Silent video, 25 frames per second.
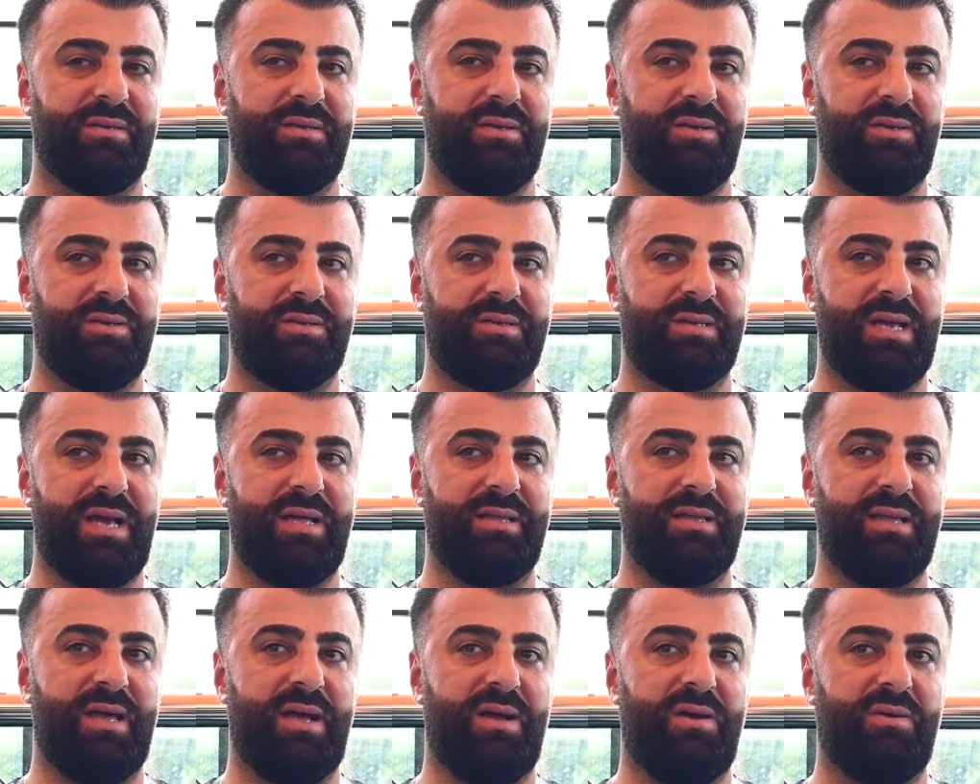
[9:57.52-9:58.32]
You
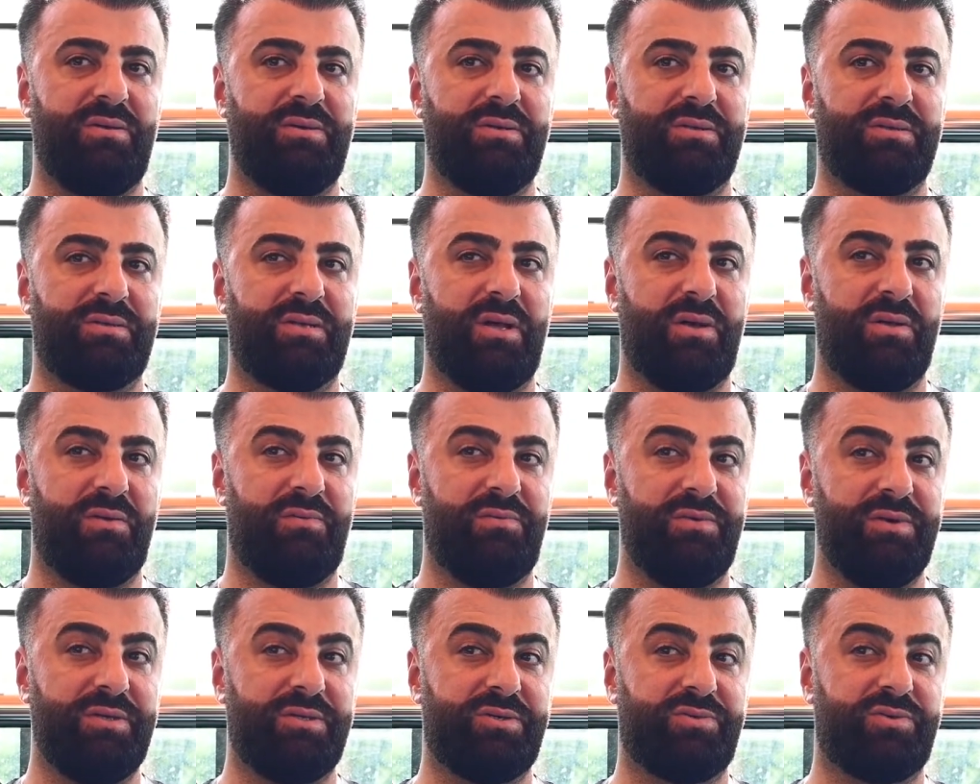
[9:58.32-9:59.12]
sat down, you start
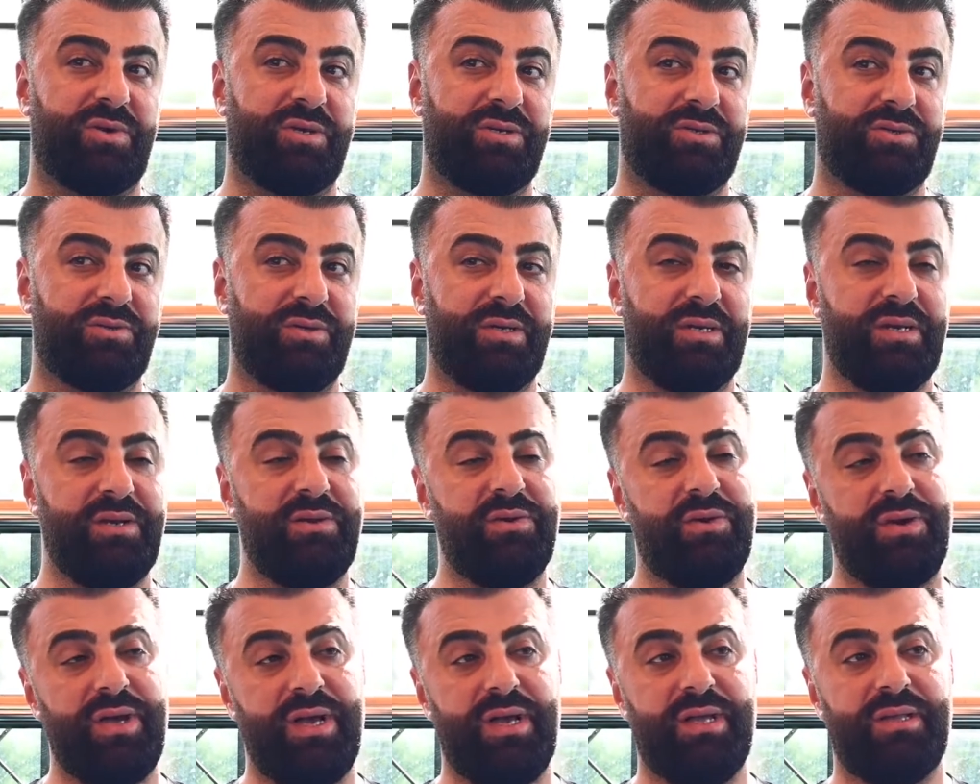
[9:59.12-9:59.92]
restructuring in
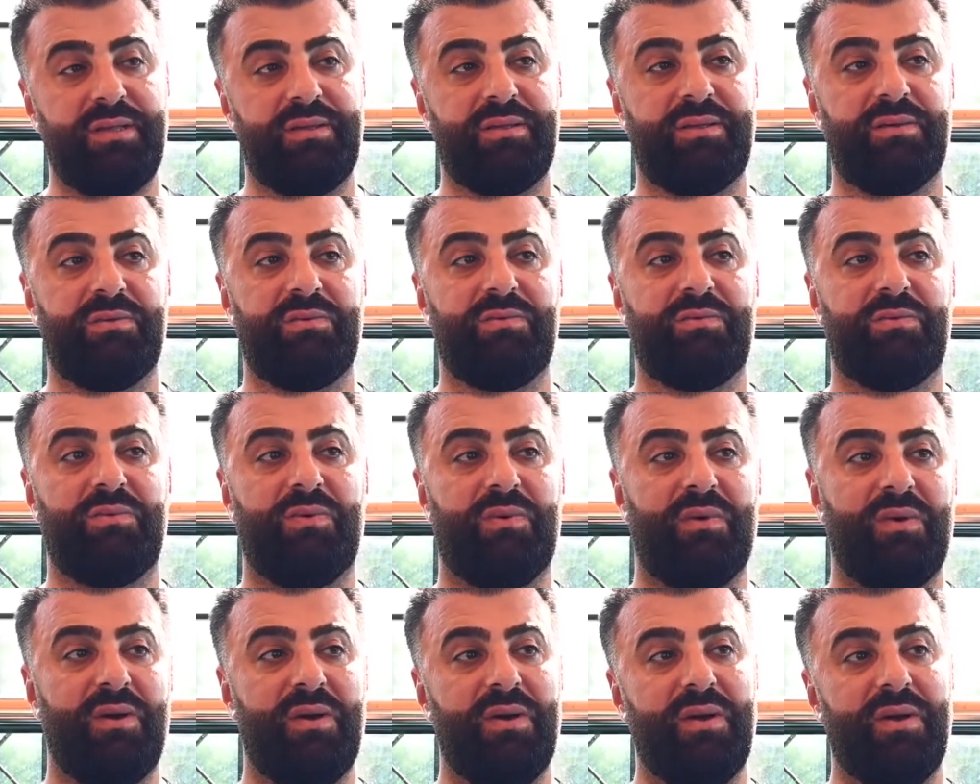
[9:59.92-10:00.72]
your head.
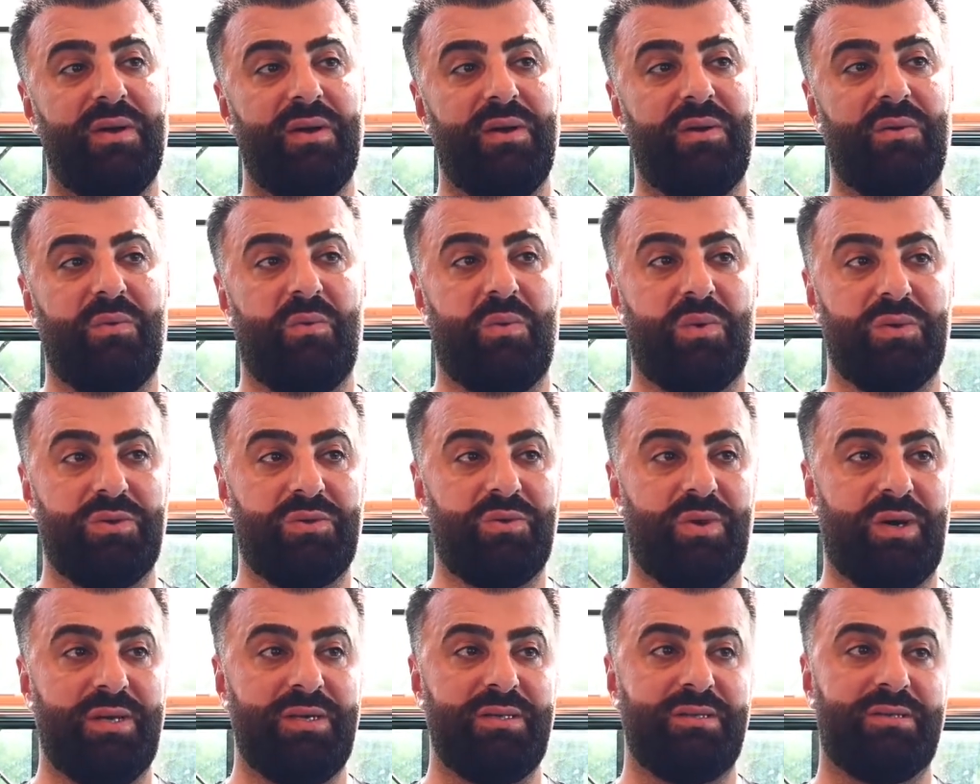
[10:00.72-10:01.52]
what
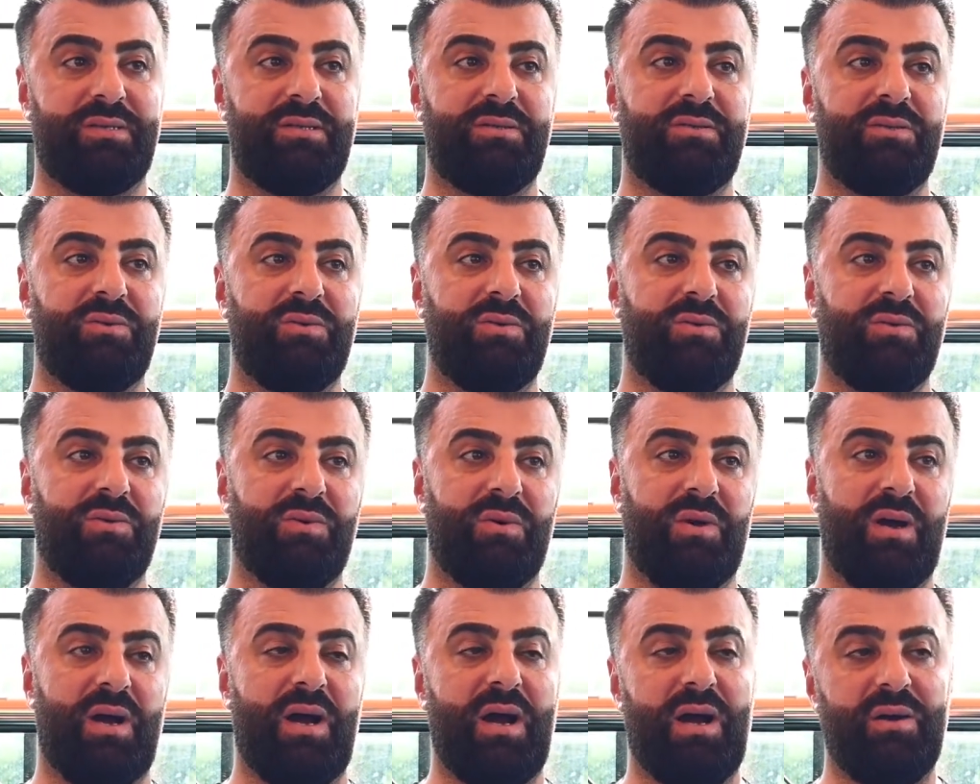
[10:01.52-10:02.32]
do I need to do?
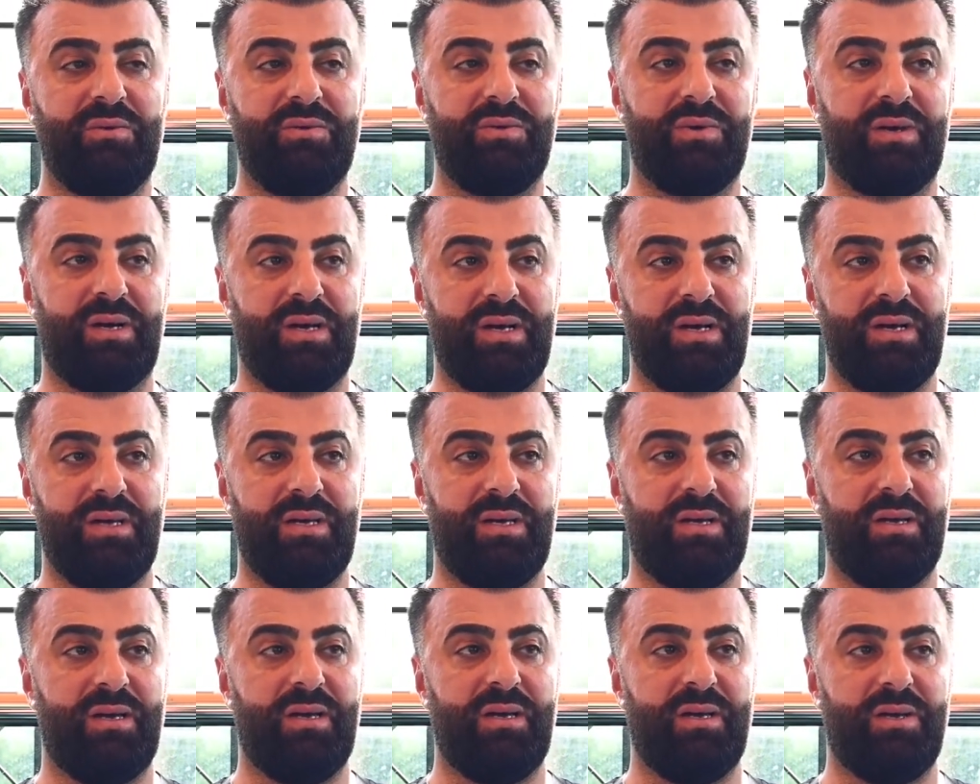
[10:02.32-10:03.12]
How do
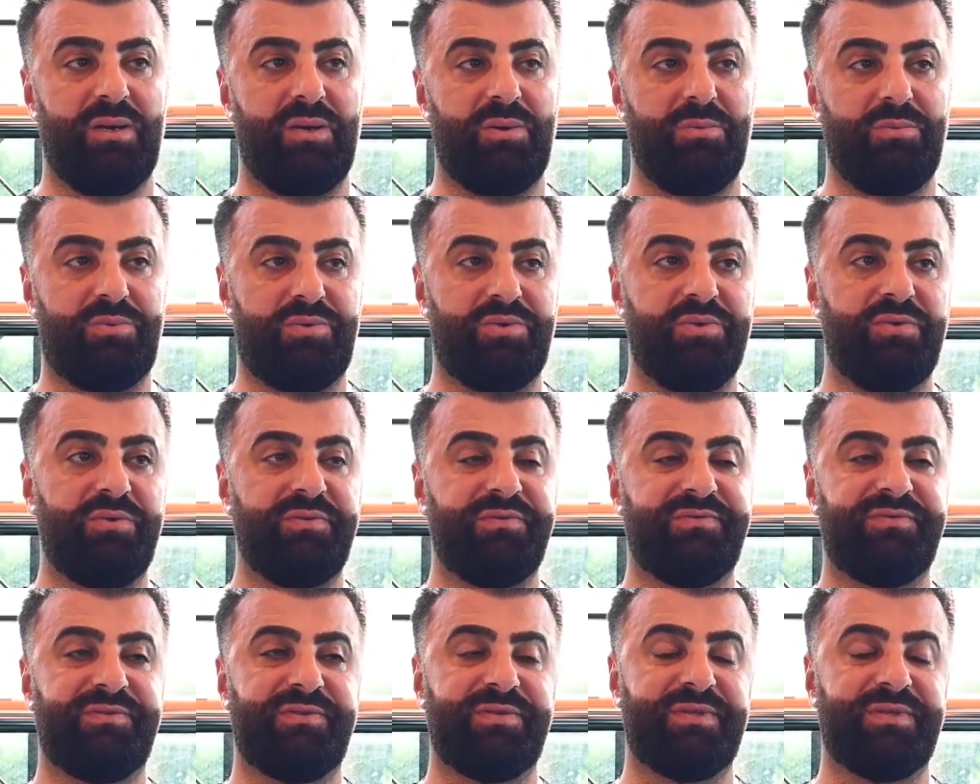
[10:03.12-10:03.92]
I improve?